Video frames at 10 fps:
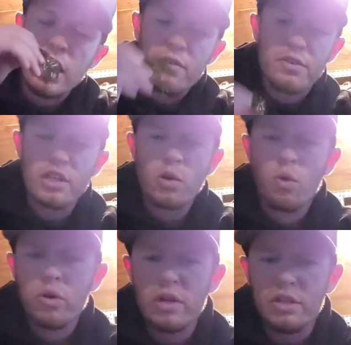Every
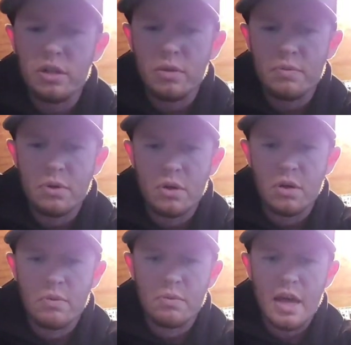single one of these
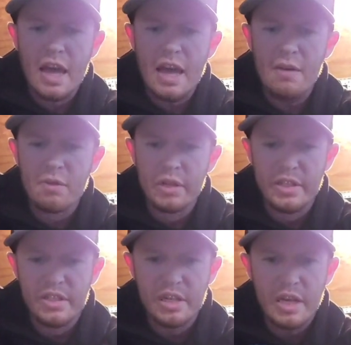are heavily
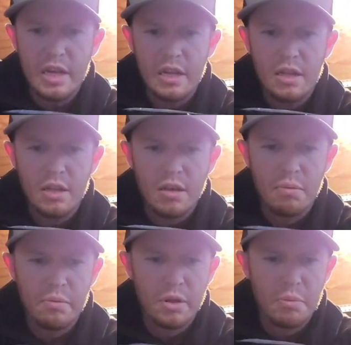scented.
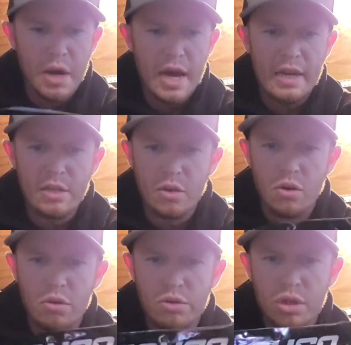The bags
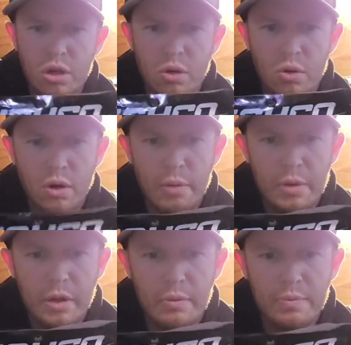are, so I
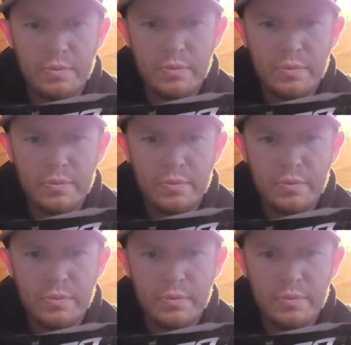mean,